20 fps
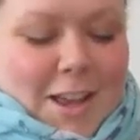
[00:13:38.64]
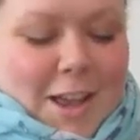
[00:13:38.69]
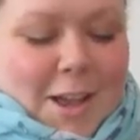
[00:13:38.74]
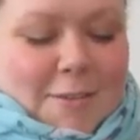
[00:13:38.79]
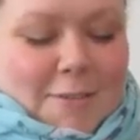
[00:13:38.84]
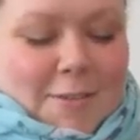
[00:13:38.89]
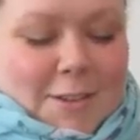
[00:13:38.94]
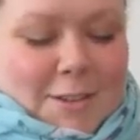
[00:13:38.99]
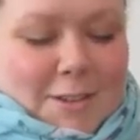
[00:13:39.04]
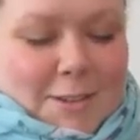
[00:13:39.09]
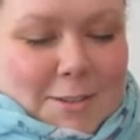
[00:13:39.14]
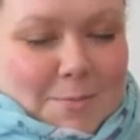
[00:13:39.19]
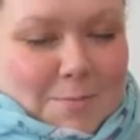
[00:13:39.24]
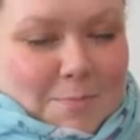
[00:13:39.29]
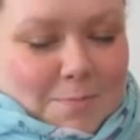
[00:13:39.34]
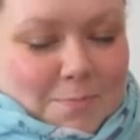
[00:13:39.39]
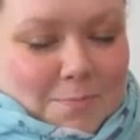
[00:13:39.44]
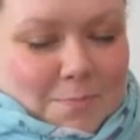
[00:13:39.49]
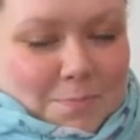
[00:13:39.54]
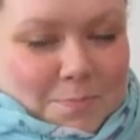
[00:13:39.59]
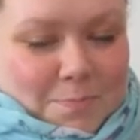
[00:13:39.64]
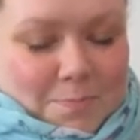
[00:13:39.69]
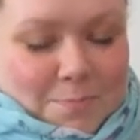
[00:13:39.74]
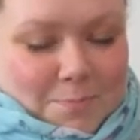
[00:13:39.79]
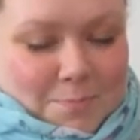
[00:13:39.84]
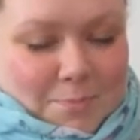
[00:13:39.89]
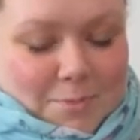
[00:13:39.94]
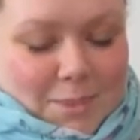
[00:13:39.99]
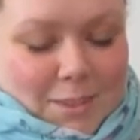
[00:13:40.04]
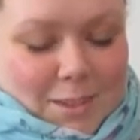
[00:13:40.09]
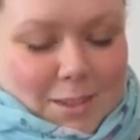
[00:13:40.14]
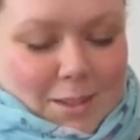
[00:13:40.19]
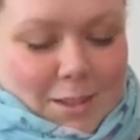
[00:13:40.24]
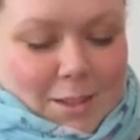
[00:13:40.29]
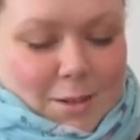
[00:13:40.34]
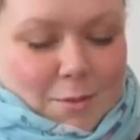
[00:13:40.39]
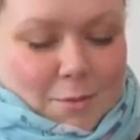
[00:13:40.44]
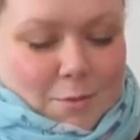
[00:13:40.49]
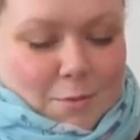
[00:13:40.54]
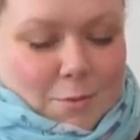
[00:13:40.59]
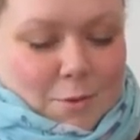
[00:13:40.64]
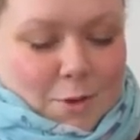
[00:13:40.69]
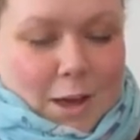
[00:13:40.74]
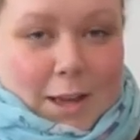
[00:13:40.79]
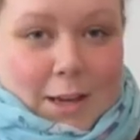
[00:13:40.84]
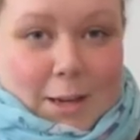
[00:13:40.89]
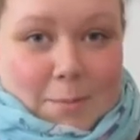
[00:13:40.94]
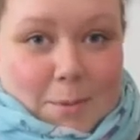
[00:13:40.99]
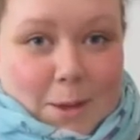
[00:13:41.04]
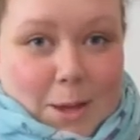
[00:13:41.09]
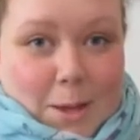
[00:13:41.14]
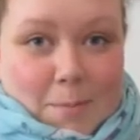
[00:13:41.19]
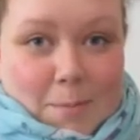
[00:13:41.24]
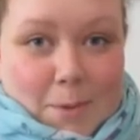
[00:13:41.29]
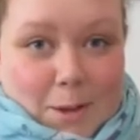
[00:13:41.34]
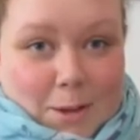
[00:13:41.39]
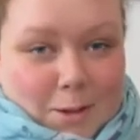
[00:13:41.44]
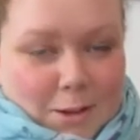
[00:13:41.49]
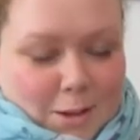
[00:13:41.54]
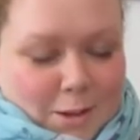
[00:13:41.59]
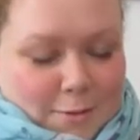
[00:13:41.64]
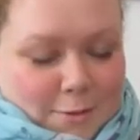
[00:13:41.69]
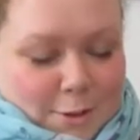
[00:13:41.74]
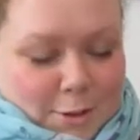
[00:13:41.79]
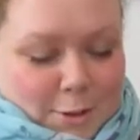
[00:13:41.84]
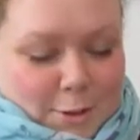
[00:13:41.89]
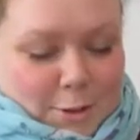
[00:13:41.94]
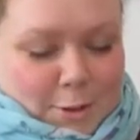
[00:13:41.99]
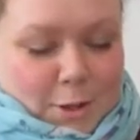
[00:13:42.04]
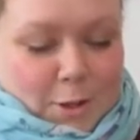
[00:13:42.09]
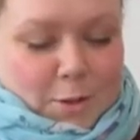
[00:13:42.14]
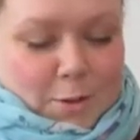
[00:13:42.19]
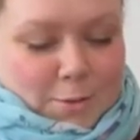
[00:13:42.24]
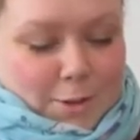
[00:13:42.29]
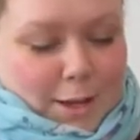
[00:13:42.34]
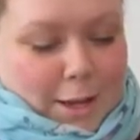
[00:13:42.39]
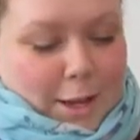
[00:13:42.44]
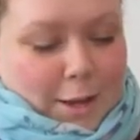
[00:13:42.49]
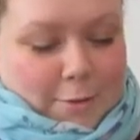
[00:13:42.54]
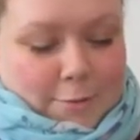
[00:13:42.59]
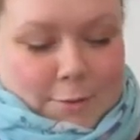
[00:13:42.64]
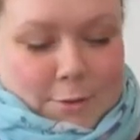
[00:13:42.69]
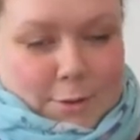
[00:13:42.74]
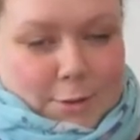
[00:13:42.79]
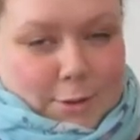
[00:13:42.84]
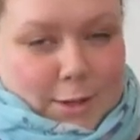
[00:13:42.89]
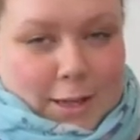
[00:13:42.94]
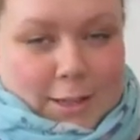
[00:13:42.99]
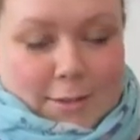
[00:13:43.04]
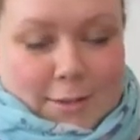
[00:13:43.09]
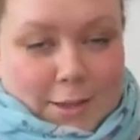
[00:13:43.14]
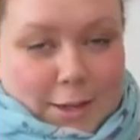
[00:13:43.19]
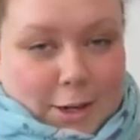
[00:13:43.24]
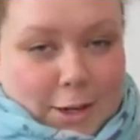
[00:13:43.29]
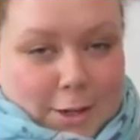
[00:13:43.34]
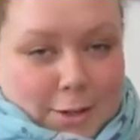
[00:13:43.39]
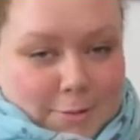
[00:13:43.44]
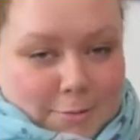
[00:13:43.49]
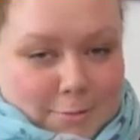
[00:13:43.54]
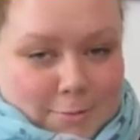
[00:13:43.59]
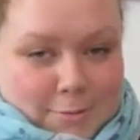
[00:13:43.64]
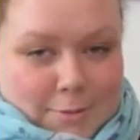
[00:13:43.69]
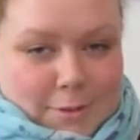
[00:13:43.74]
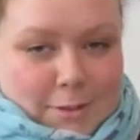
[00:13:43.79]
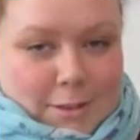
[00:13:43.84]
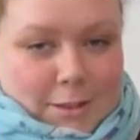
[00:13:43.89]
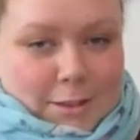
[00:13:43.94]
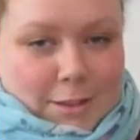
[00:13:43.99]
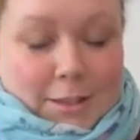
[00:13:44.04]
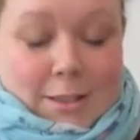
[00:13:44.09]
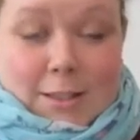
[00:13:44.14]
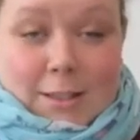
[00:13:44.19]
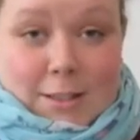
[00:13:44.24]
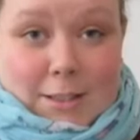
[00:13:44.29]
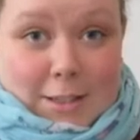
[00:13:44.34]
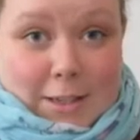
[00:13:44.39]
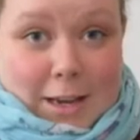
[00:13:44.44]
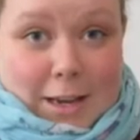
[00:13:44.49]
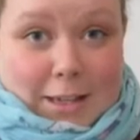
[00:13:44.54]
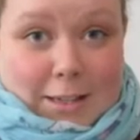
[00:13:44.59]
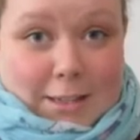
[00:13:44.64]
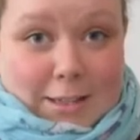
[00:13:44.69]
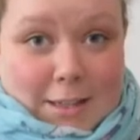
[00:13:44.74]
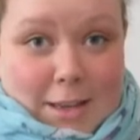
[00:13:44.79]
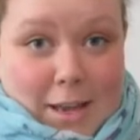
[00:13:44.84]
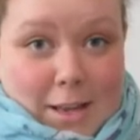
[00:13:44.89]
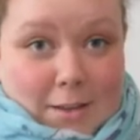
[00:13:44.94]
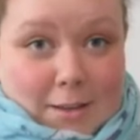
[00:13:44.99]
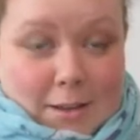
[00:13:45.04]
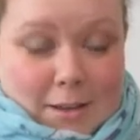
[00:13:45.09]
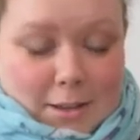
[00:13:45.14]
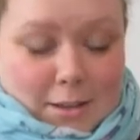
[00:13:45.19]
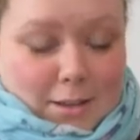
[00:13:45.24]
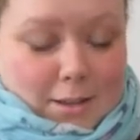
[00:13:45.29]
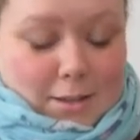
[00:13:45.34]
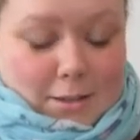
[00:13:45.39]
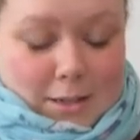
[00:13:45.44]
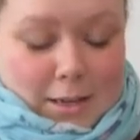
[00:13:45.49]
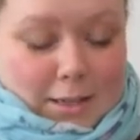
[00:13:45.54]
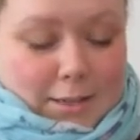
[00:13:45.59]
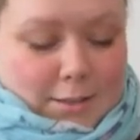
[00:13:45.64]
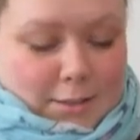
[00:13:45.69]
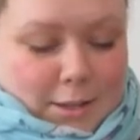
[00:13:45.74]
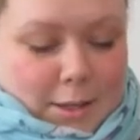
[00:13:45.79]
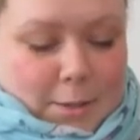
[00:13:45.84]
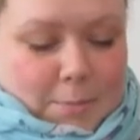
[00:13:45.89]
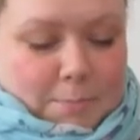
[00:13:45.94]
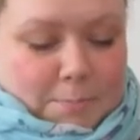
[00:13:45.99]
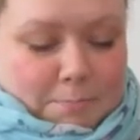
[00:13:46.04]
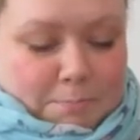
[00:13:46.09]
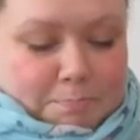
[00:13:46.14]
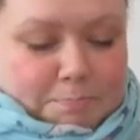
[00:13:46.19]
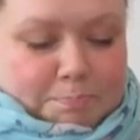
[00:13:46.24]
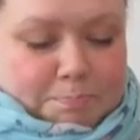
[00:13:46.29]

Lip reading: heaven for anime and manga lovers. So I have to get there the next time.